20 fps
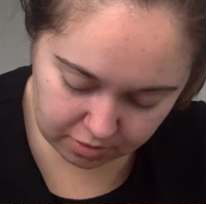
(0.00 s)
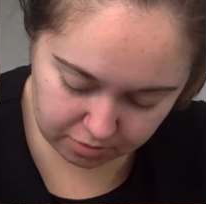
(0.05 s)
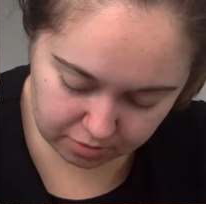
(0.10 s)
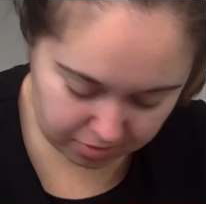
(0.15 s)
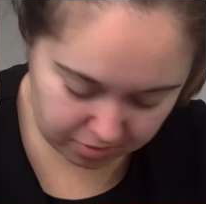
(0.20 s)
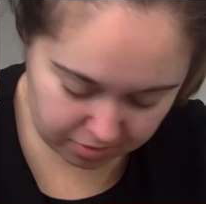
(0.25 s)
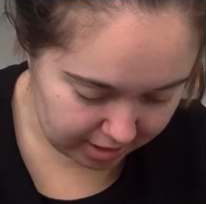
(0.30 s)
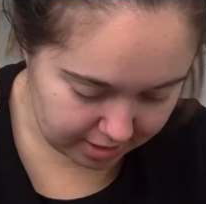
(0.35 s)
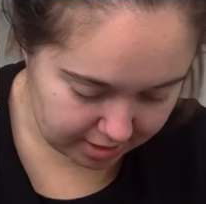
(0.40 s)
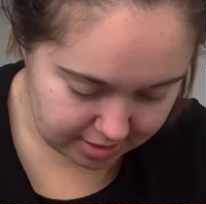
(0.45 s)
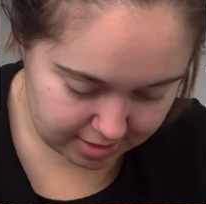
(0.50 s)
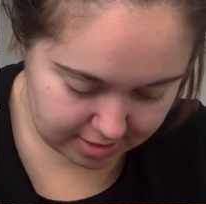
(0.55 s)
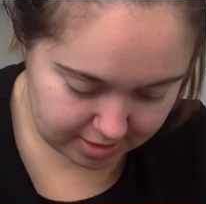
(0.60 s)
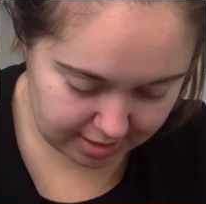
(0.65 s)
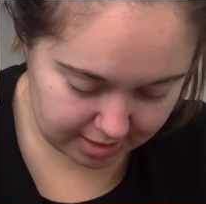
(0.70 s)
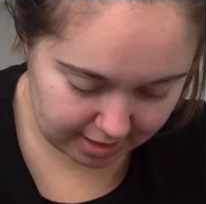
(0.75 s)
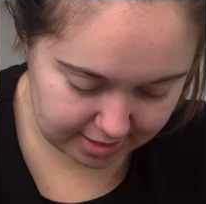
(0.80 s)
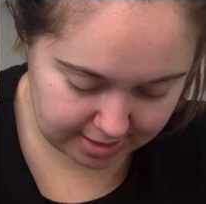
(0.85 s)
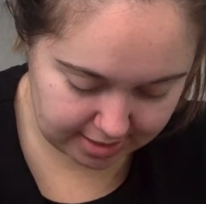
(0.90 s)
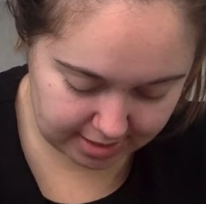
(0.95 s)
Great,
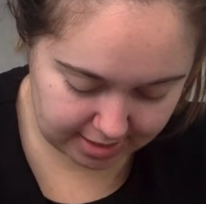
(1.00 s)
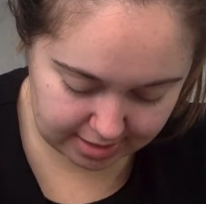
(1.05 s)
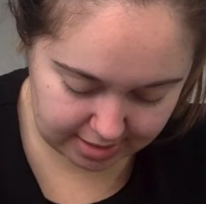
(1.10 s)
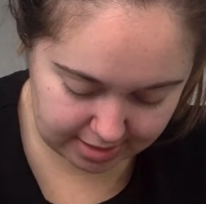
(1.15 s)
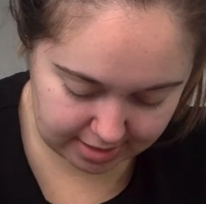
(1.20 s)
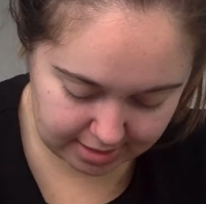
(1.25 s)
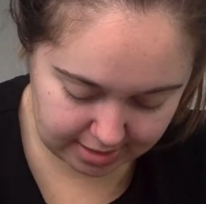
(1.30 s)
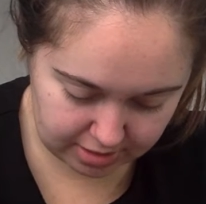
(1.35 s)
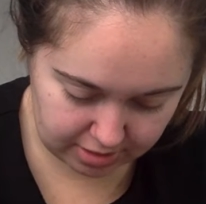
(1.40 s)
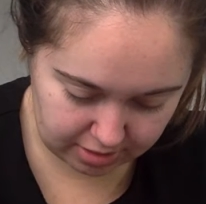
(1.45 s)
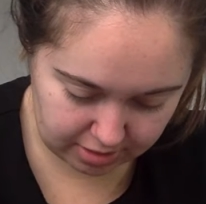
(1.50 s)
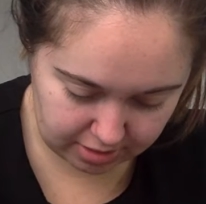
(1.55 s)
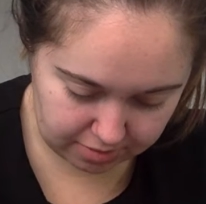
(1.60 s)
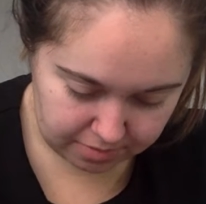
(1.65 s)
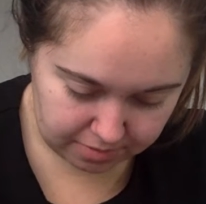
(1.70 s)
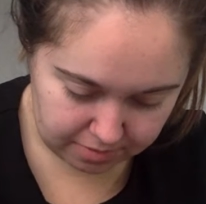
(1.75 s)
that's easy. So